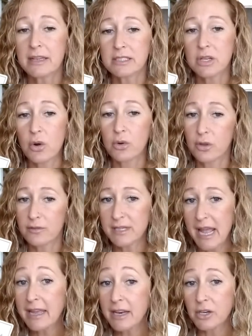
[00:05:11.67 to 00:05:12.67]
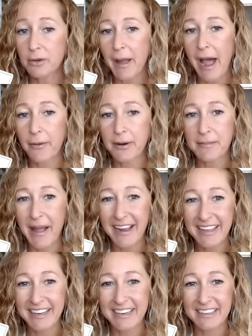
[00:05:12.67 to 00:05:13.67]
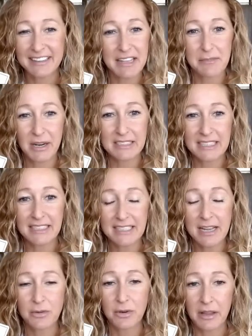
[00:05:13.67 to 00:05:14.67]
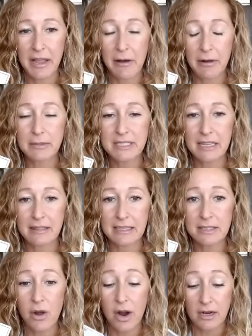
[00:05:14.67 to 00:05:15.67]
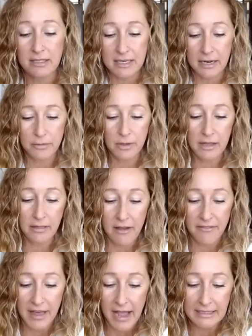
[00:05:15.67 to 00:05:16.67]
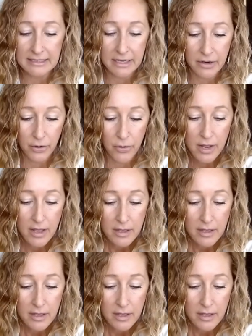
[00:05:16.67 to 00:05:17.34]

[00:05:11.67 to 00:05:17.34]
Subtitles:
So you've taken your power back here, Libras. That's like really how I'm seeing these cards. And I really love that. So